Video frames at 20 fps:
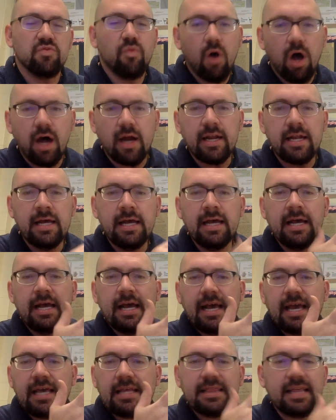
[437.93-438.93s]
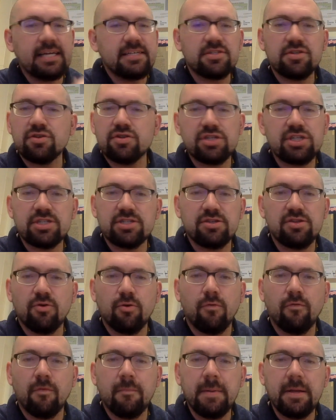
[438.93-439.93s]
One, he thinks they're
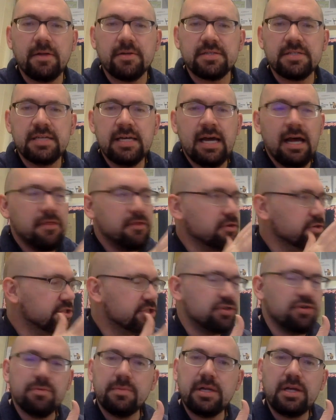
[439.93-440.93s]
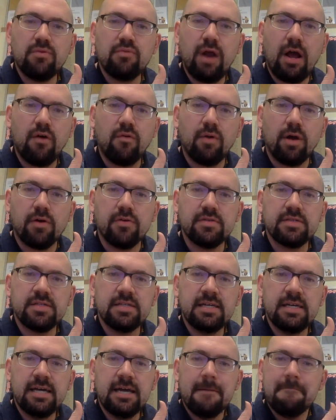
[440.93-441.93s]
overbuilt. There's too many railroads.
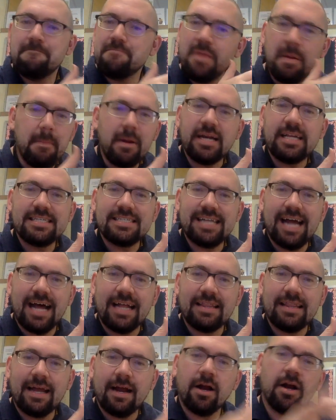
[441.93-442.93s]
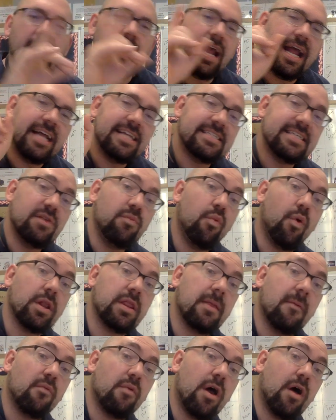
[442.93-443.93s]
The money's not there. It's in
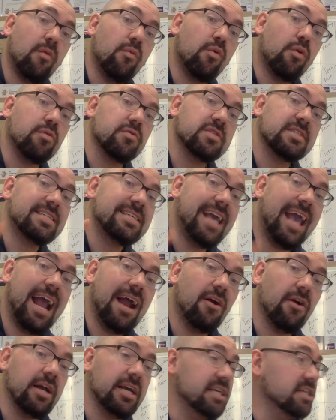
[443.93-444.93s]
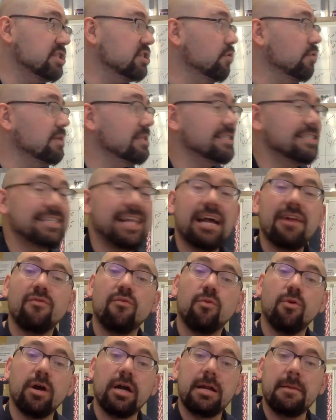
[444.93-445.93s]
what the railroads carry. So instead
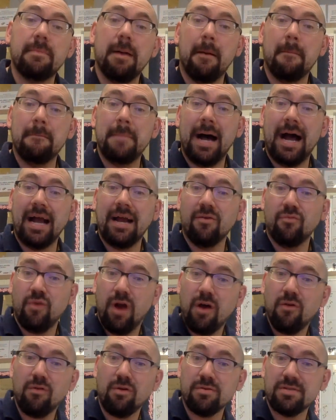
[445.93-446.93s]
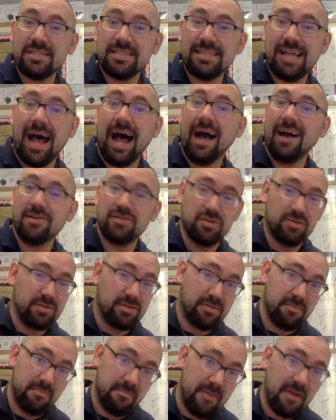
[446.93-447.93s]
of worrying about buying railroad stocks or
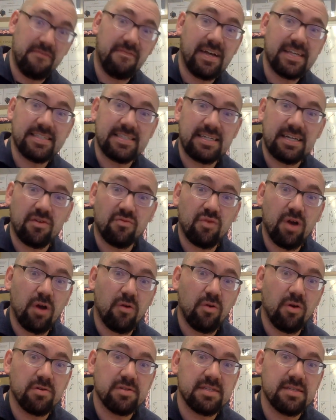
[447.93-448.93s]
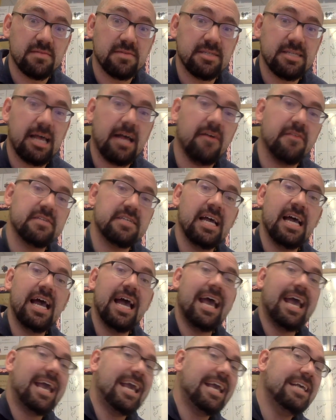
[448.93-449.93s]
investing in railroads themselves,
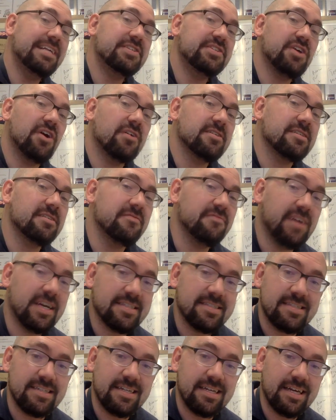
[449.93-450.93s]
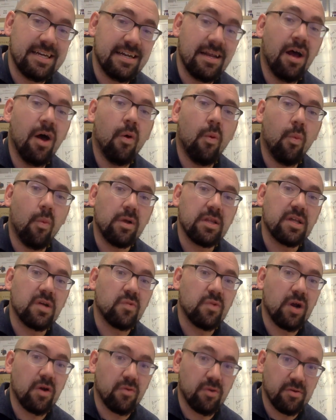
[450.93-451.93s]
he starts investing in what the
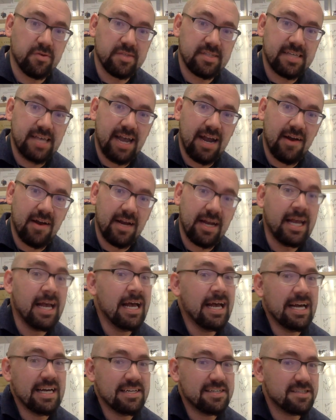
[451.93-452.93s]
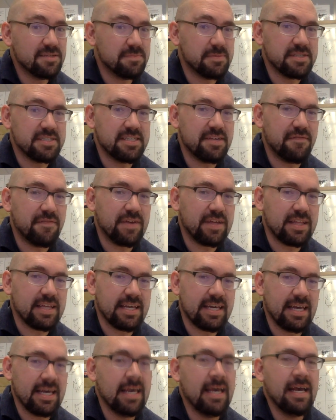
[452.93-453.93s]
railroads carry,
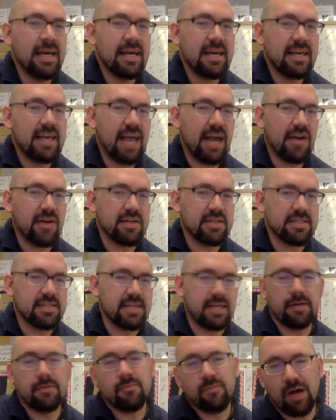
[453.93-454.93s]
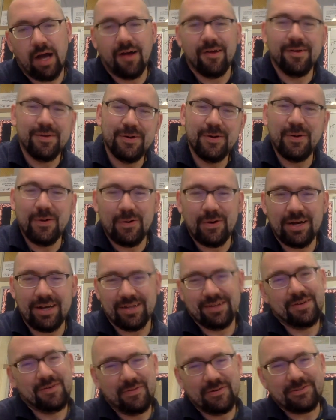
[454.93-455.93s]
specifically kerosene. Well,
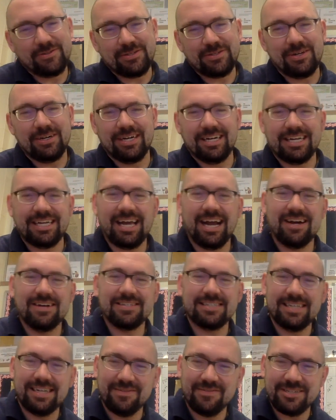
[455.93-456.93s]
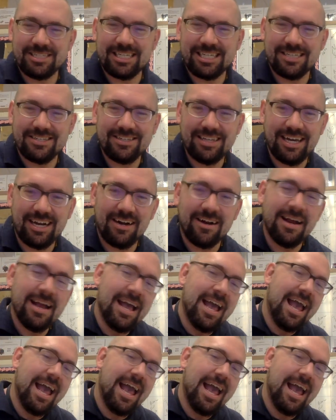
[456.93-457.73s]
oil, which will turn into kerosene, which we'll get to later.